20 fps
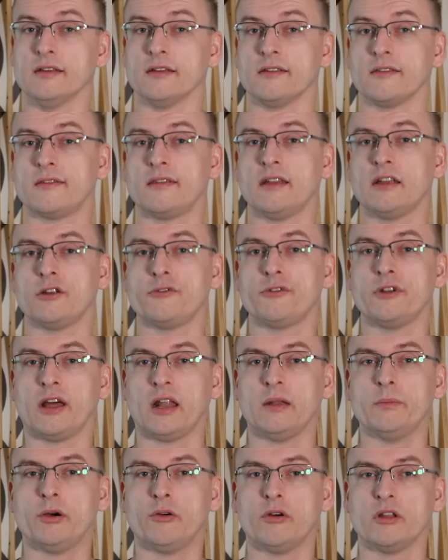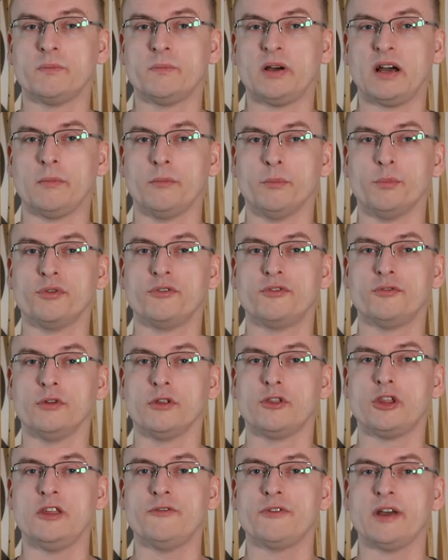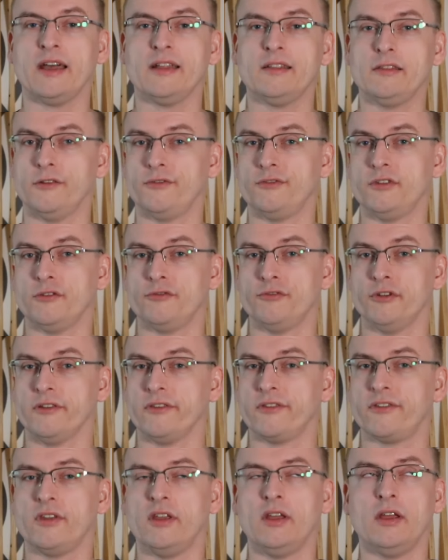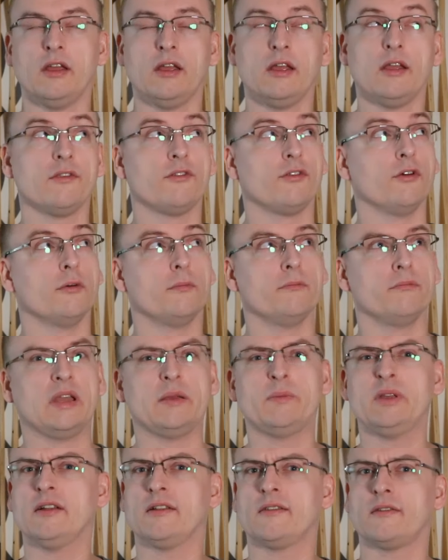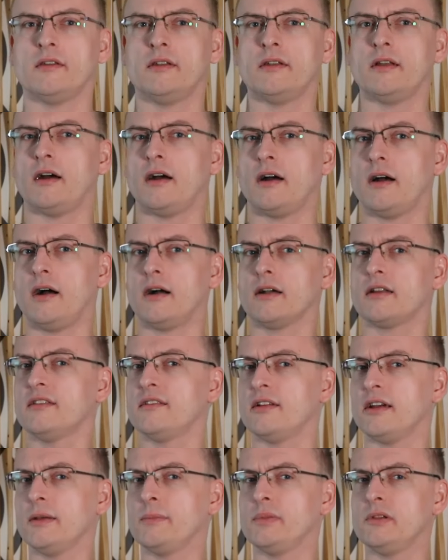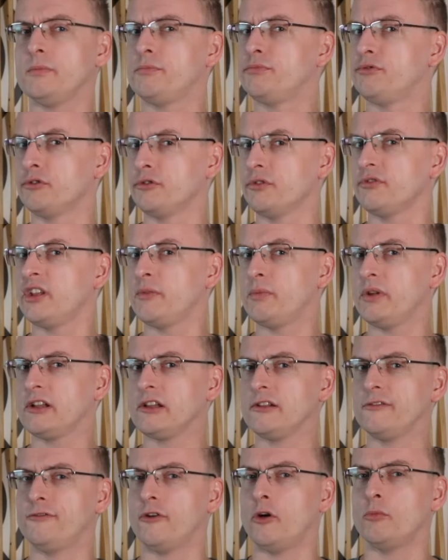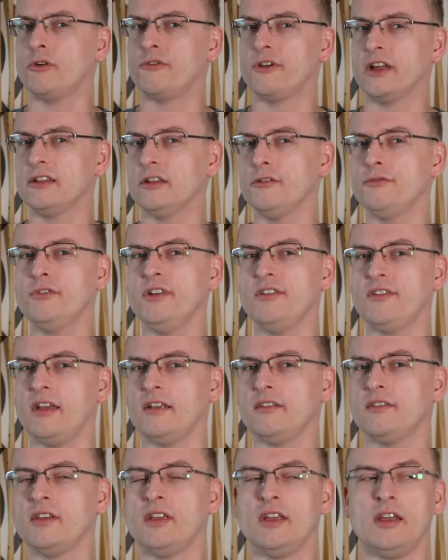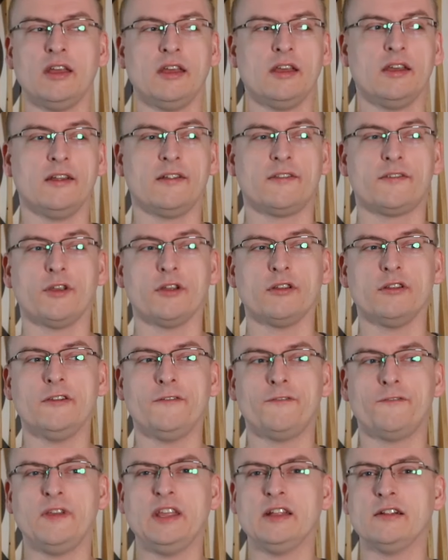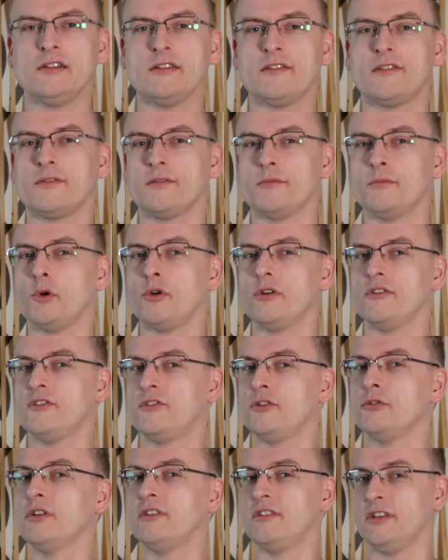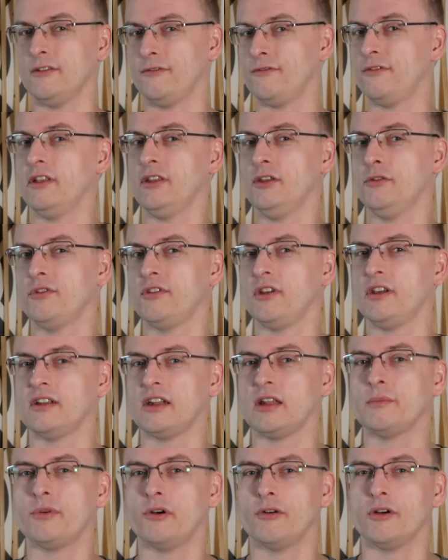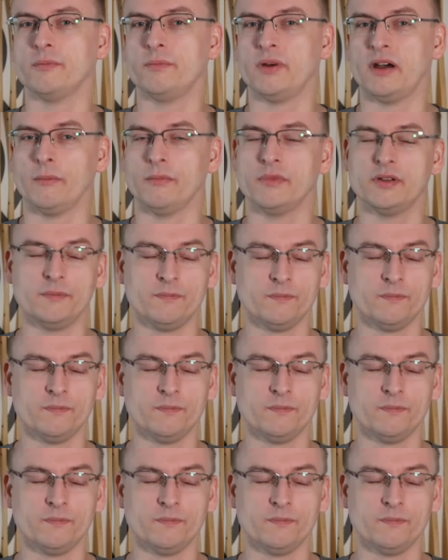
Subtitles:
instead of an unpowered pump to achieve a head lift difference. So maybe it's an archetypal, prototypical form of head lift reset? It certainly feels more intuitive than using an unpowered pump.